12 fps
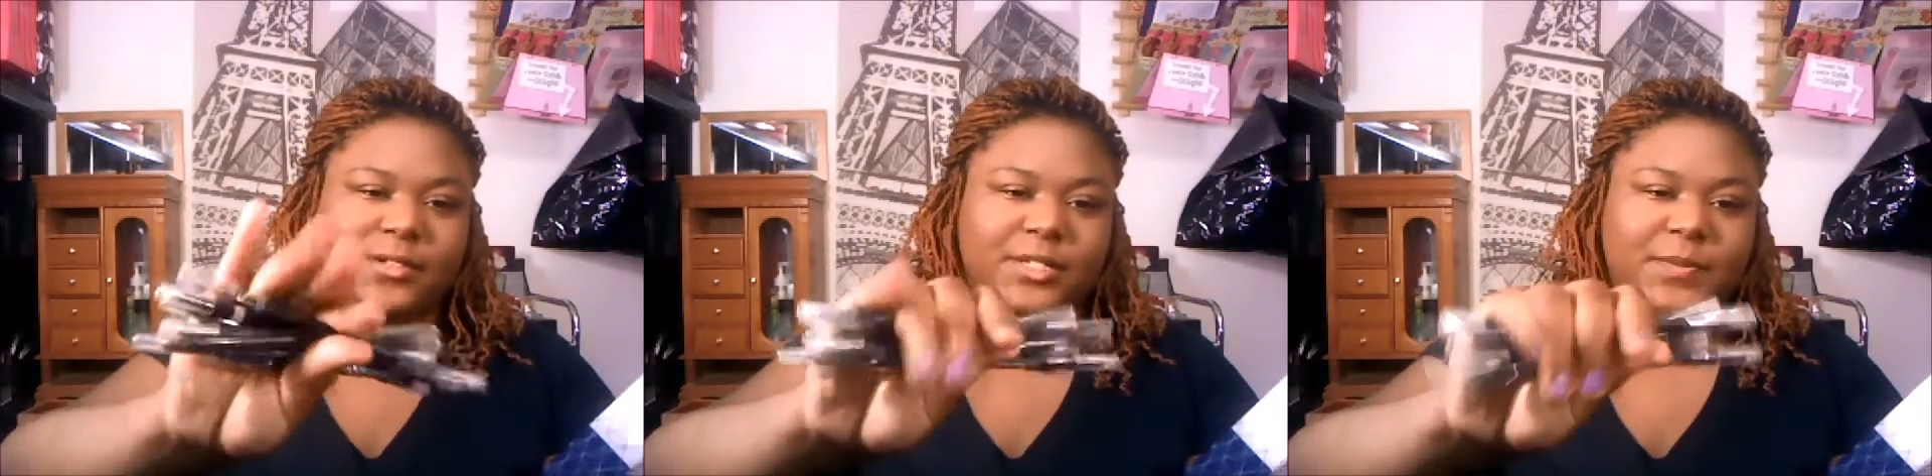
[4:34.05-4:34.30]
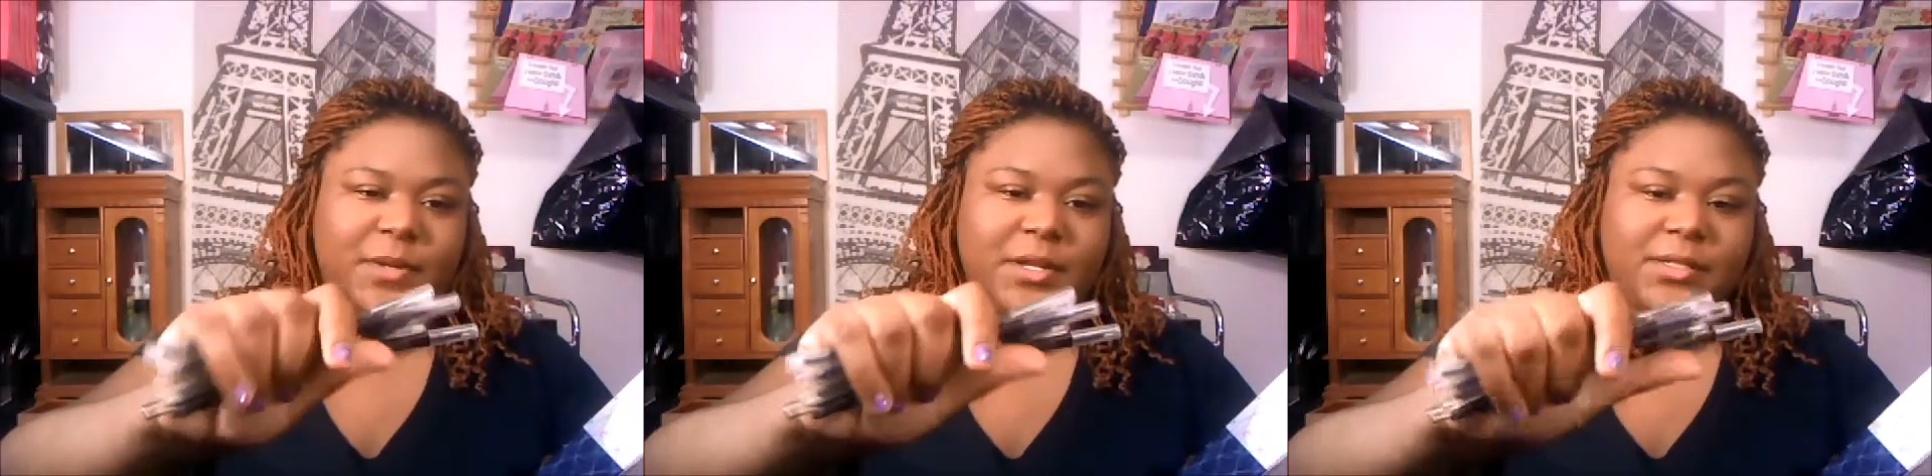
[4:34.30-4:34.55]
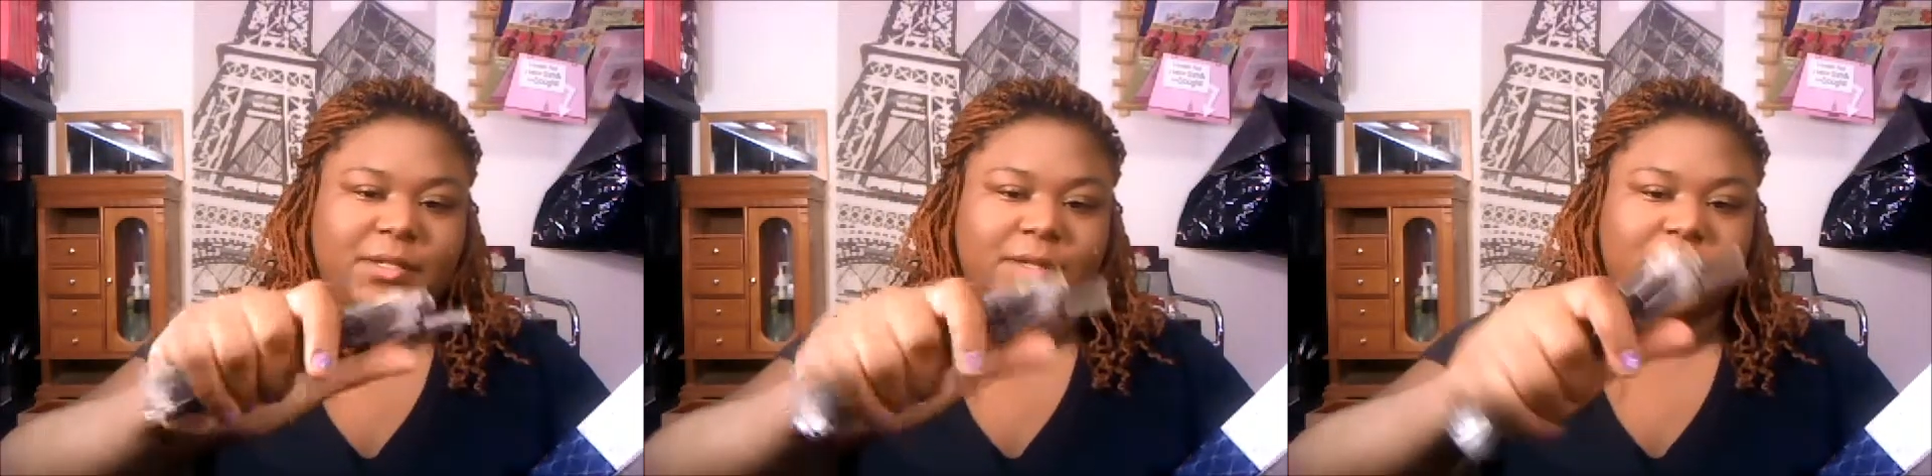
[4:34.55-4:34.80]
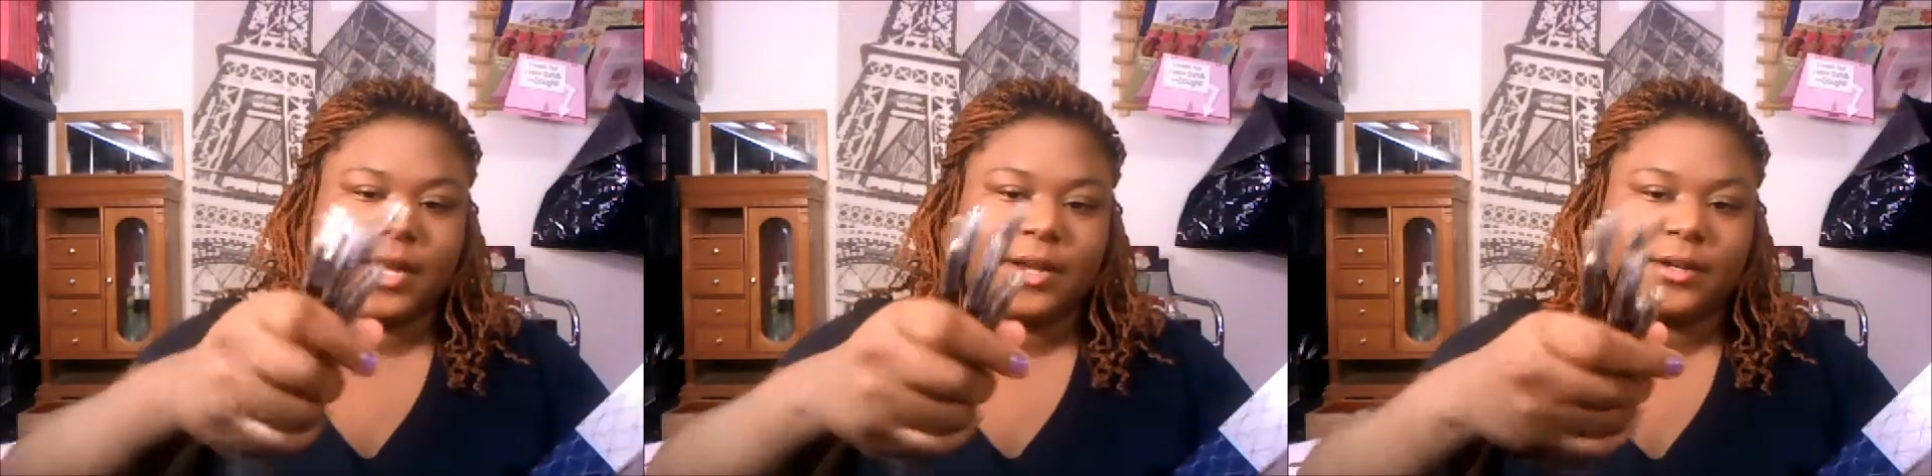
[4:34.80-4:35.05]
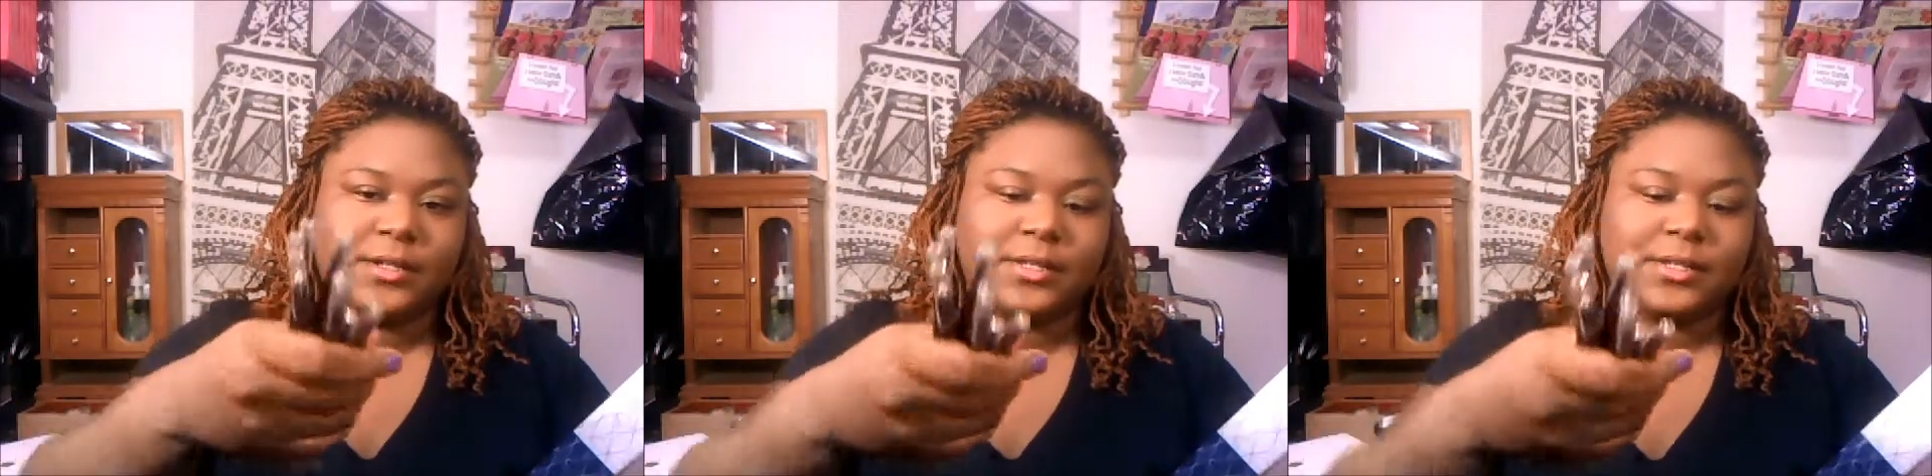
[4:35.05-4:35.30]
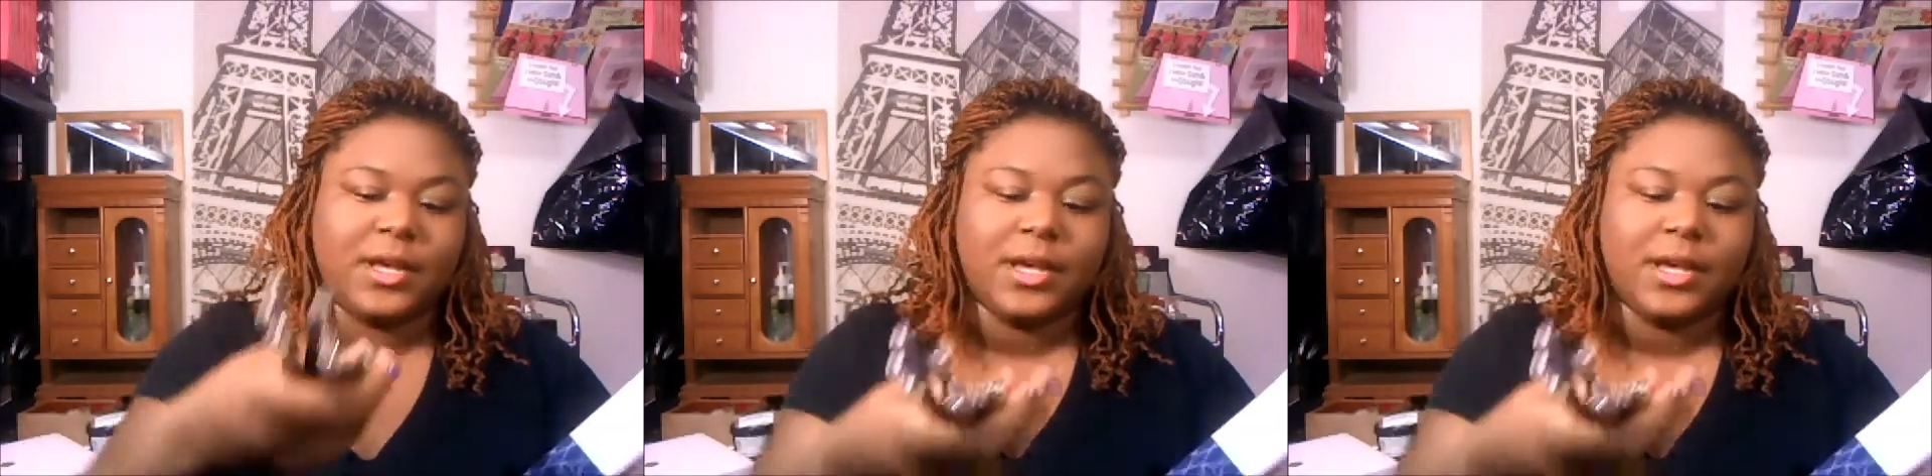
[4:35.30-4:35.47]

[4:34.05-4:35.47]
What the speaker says: just pencil liners.